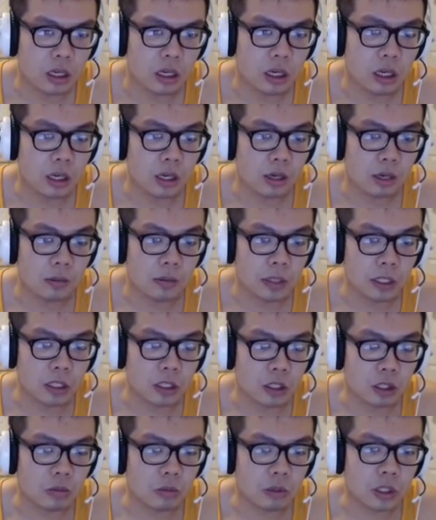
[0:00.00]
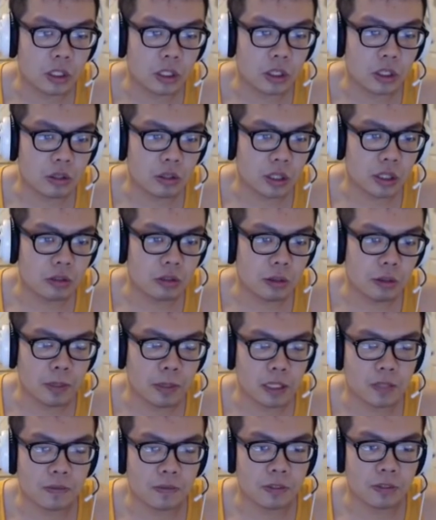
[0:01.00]
You don't really use these
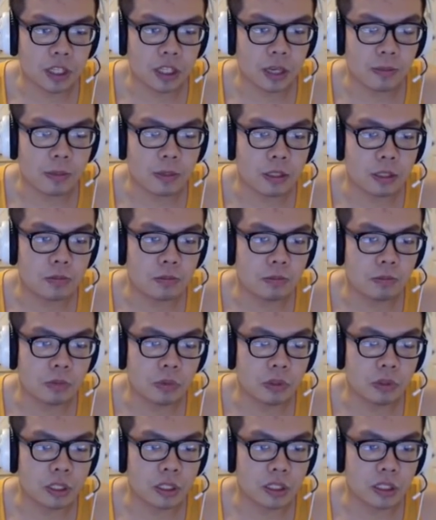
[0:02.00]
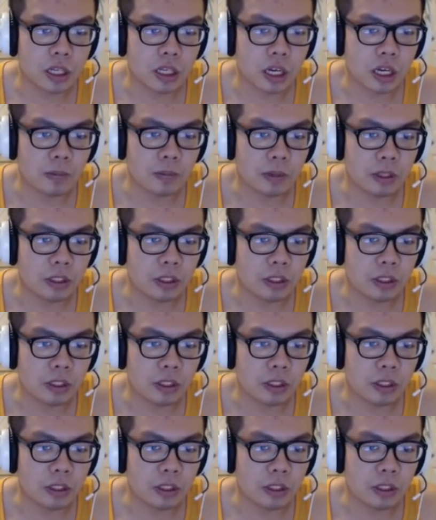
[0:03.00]
weapons for damage most of the time.